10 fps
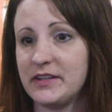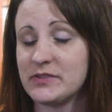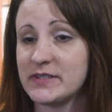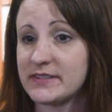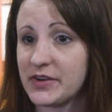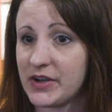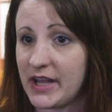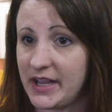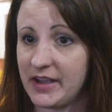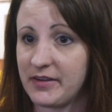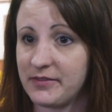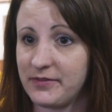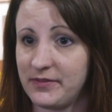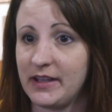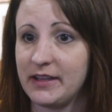The History Center
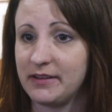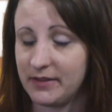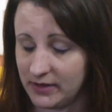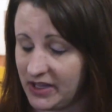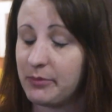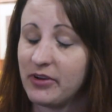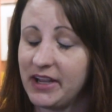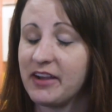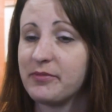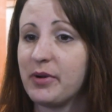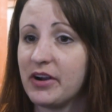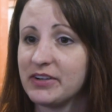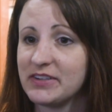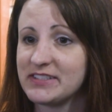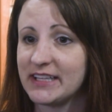and the library have
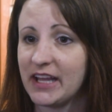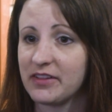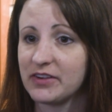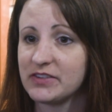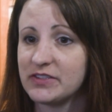partnered together